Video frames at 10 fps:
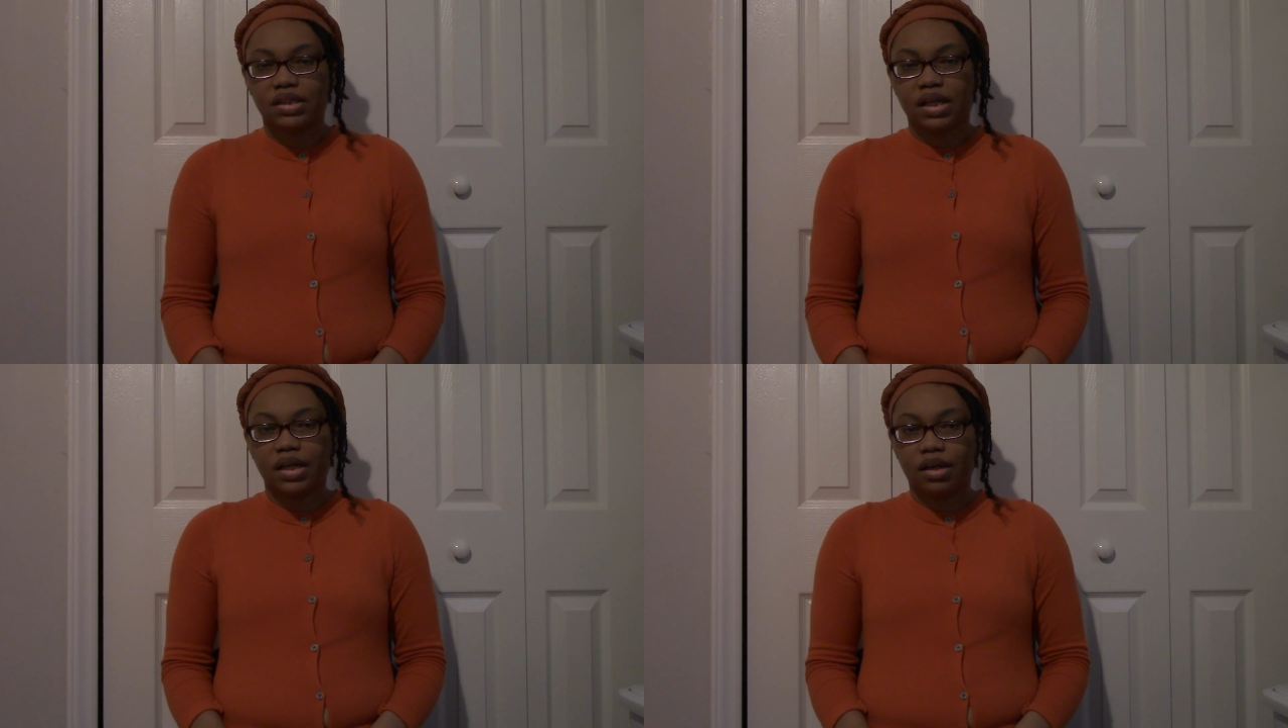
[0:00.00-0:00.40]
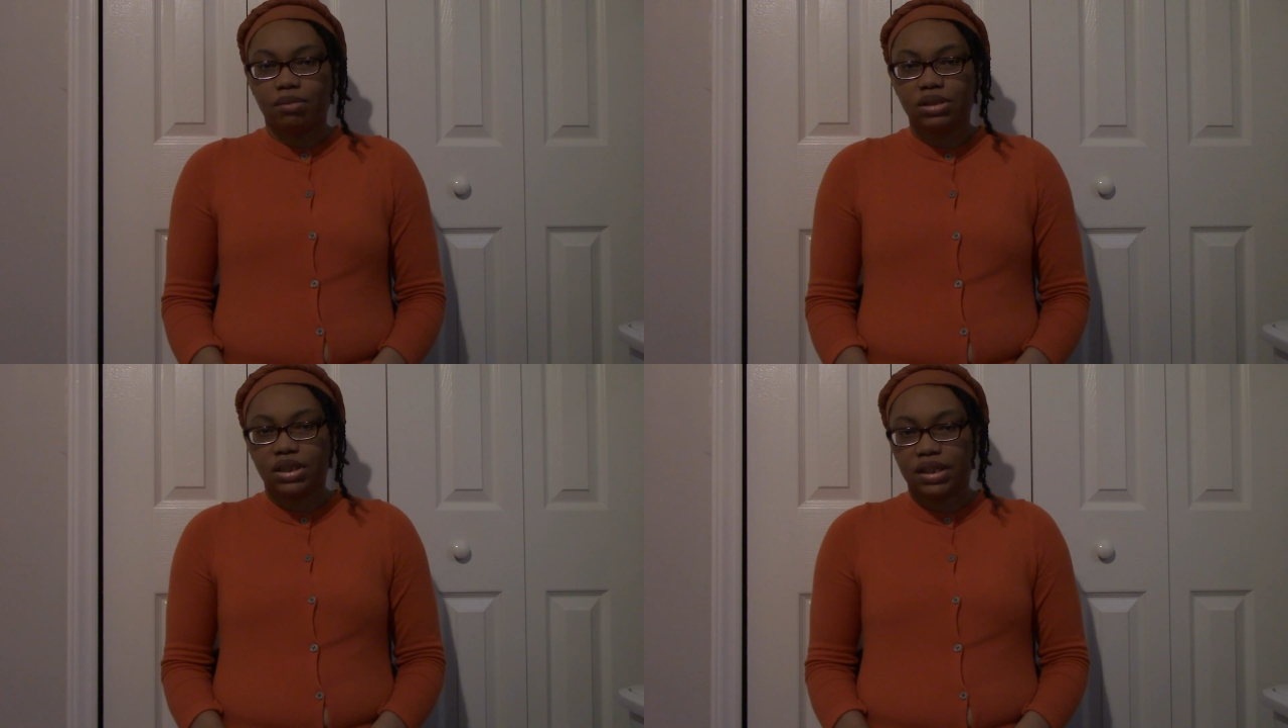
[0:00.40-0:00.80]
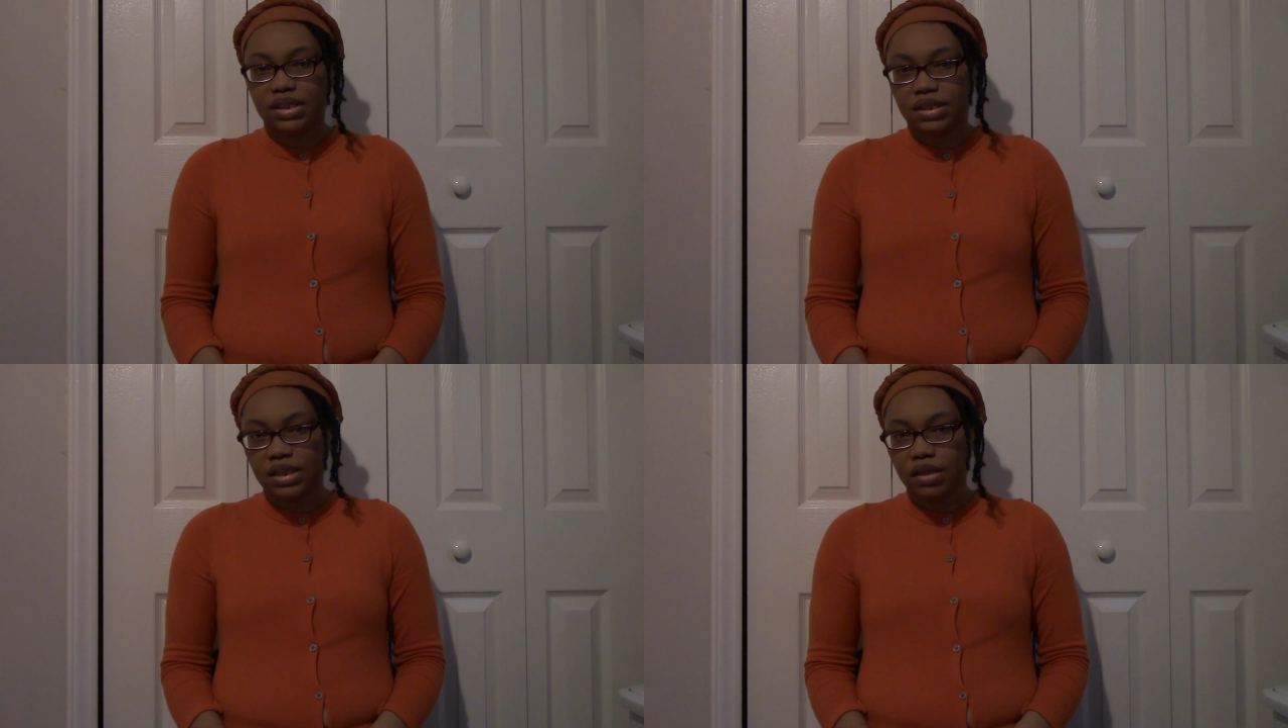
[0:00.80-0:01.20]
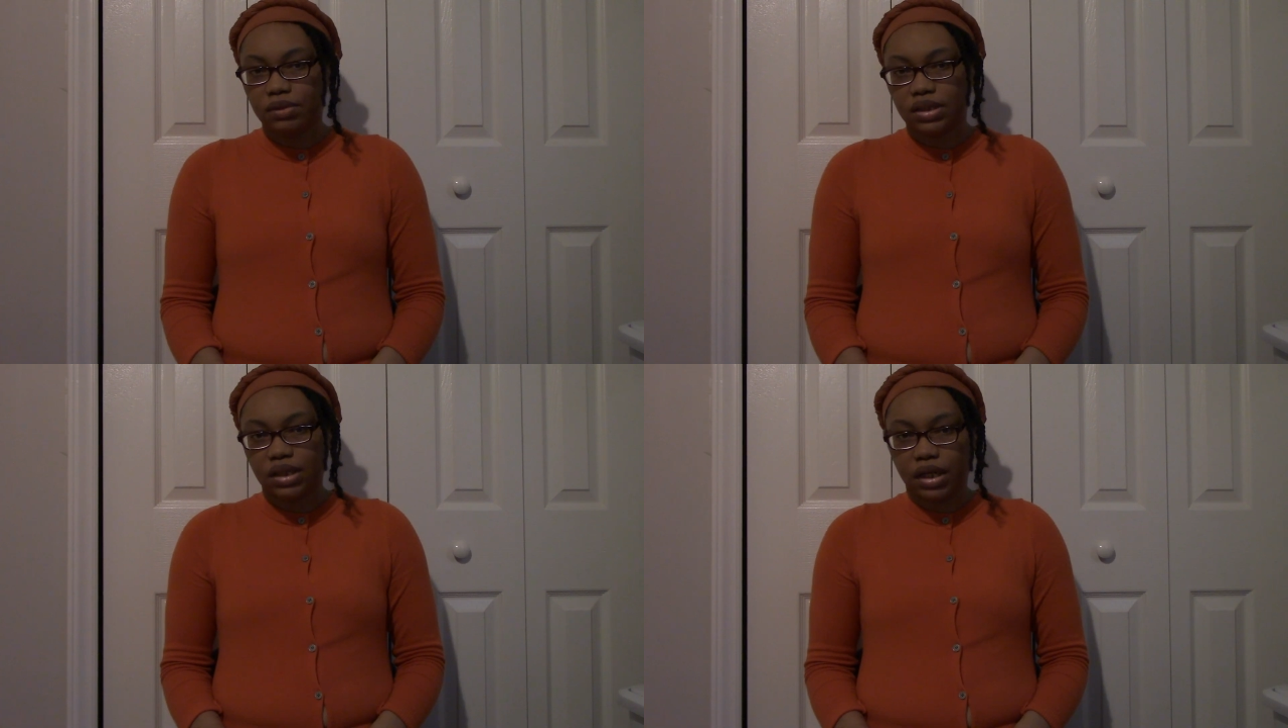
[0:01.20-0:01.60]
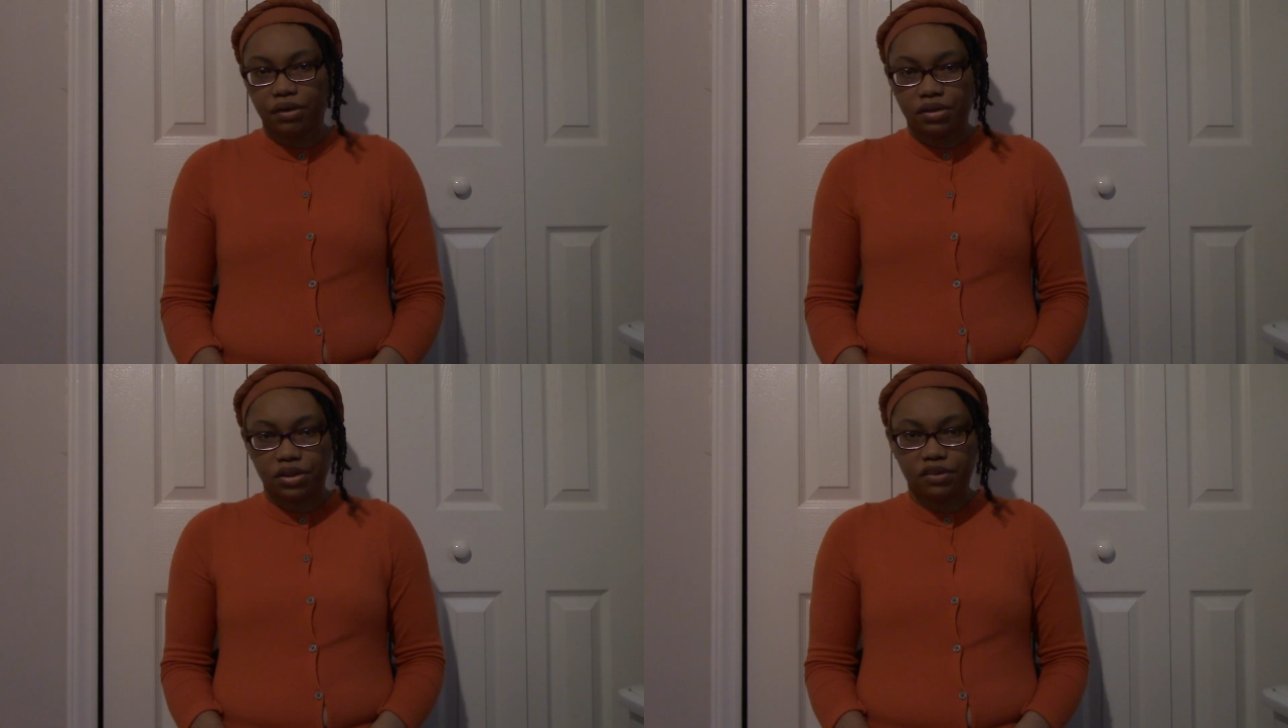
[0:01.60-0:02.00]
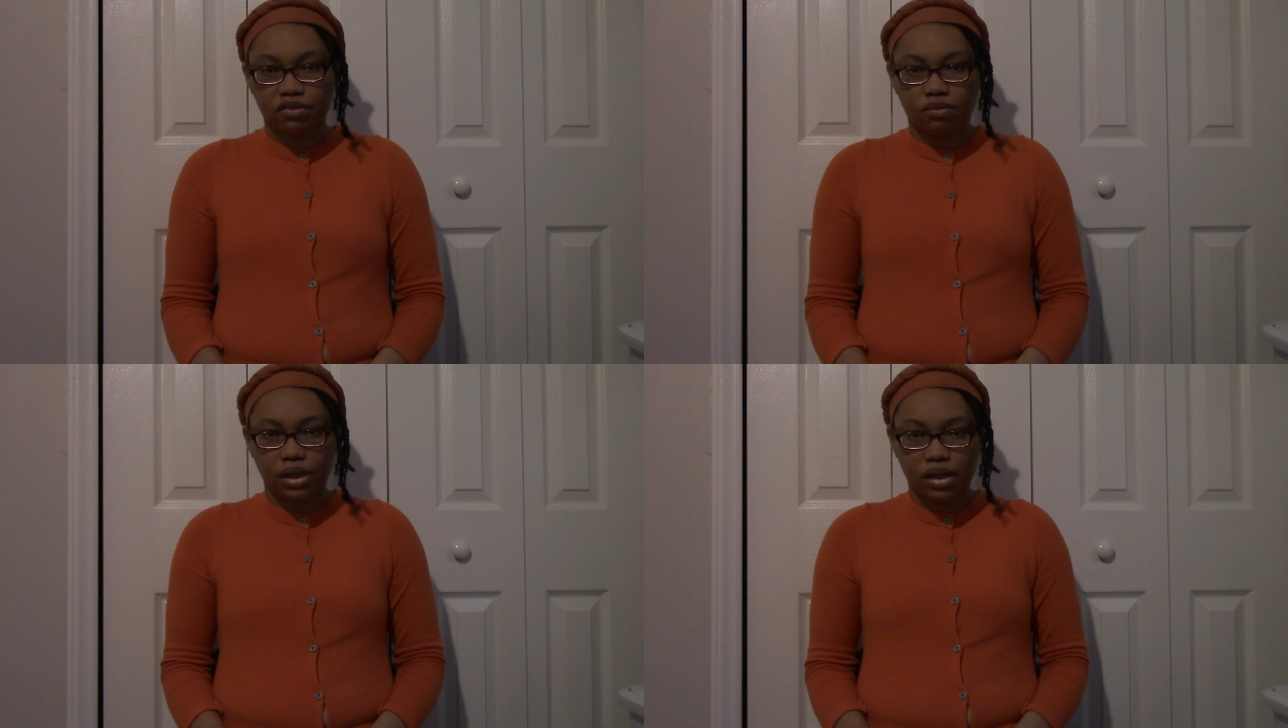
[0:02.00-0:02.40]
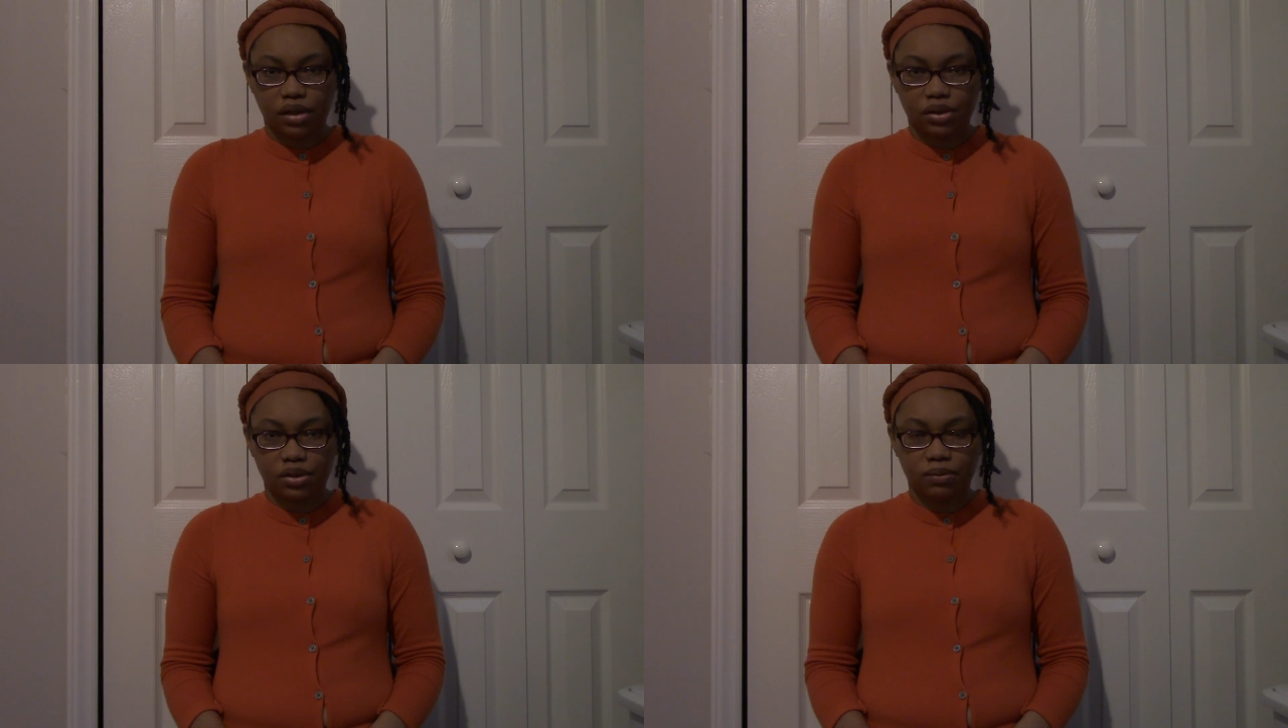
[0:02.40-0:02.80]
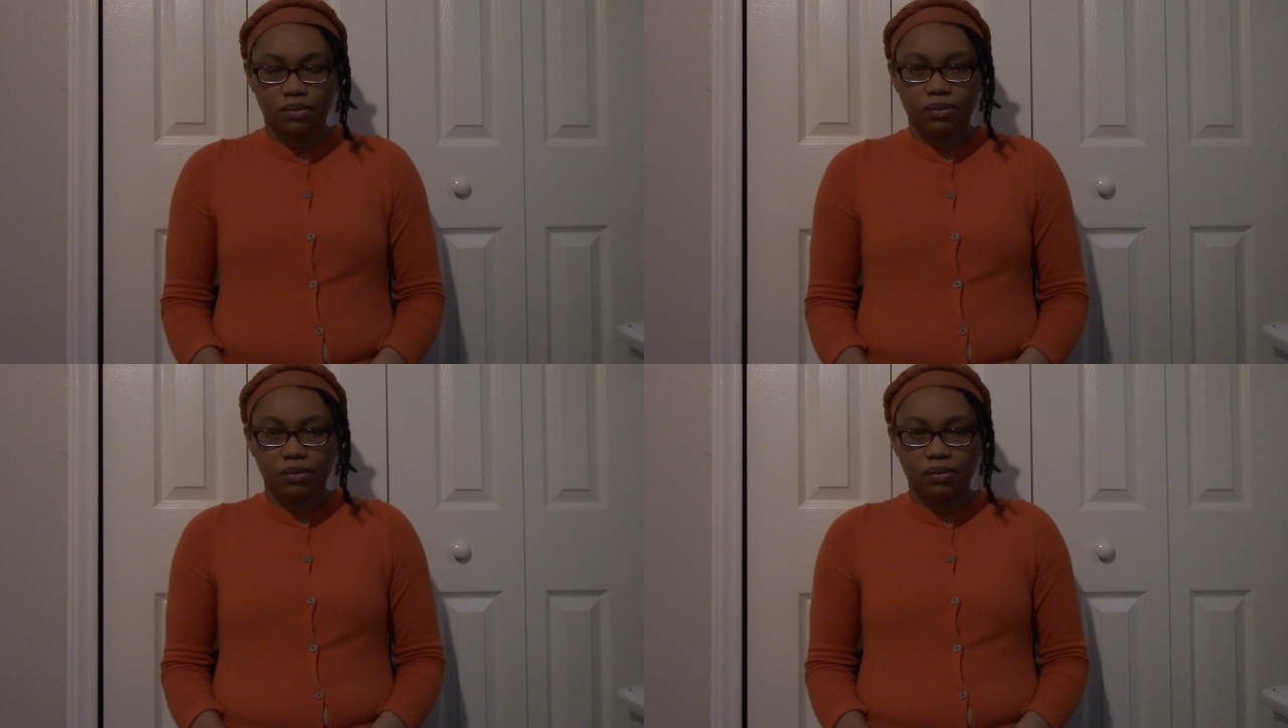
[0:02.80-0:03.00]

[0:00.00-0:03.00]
that help to distinguish characters from one another.